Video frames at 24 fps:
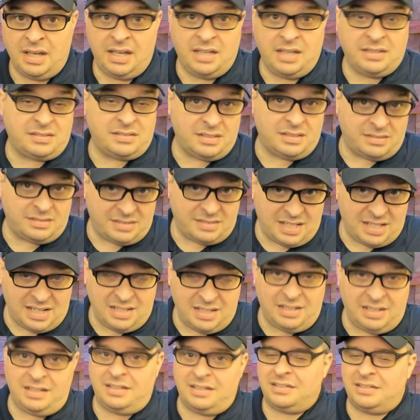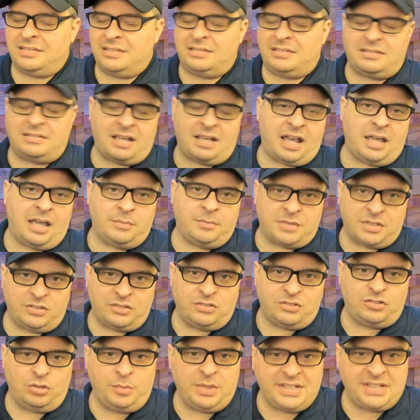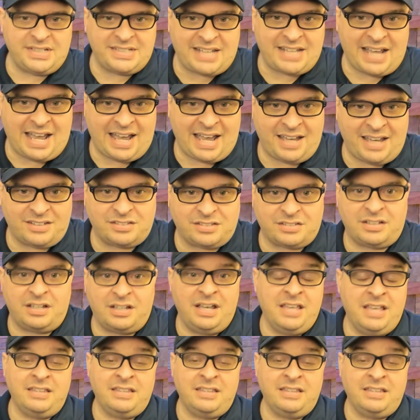It's a tedious, time consuming task